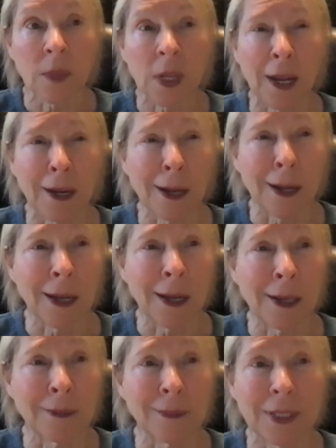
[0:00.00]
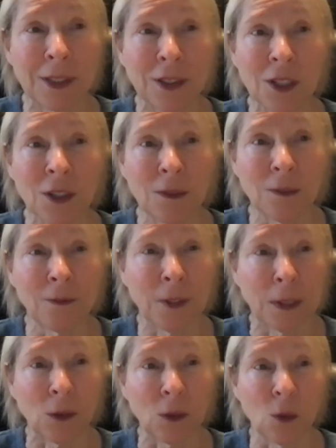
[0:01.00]
And it just
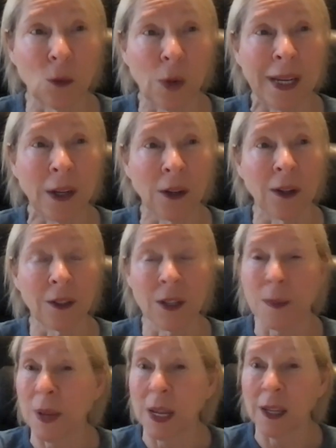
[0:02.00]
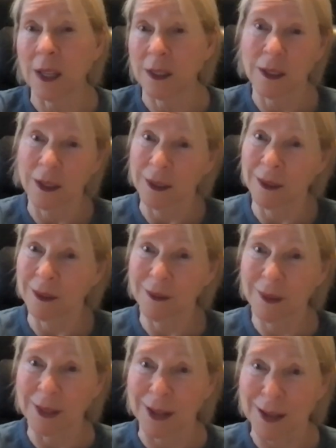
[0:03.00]
felt weird to me.
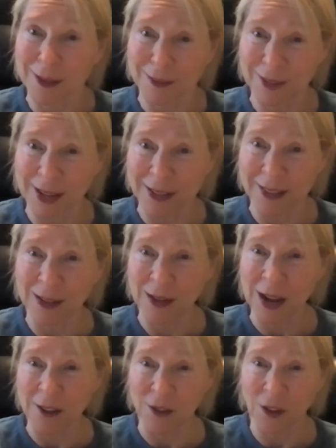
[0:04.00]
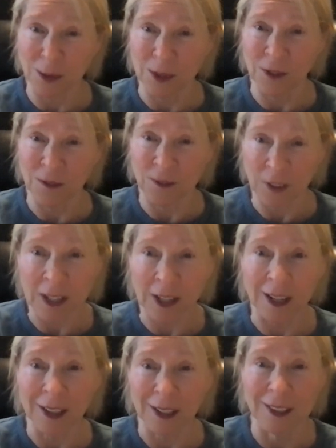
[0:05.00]
Like, it, I thought it was
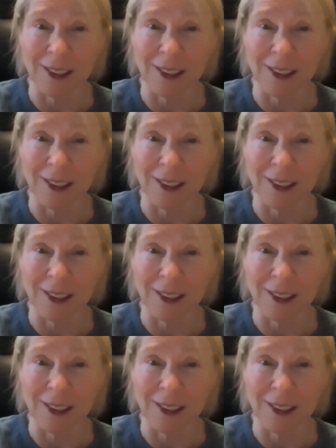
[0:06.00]
funny.